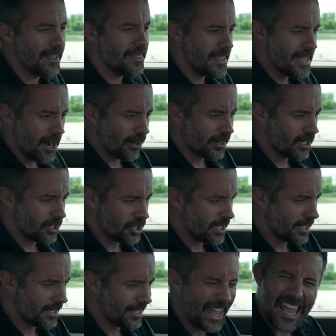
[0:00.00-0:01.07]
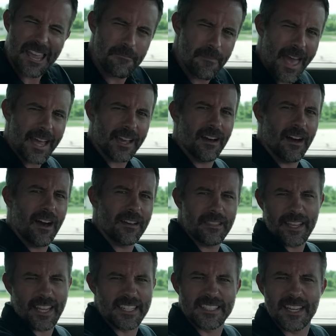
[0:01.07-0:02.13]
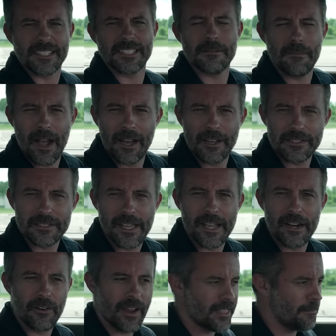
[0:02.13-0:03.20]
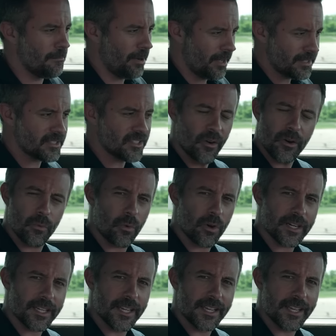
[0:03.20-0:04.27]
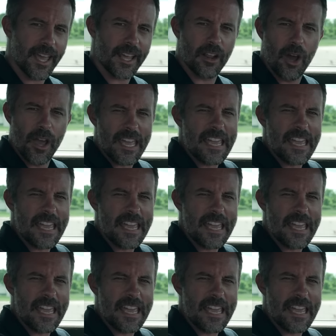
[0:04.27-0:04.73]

The air conditioning came back on like a dozen miles later and the buttons started working again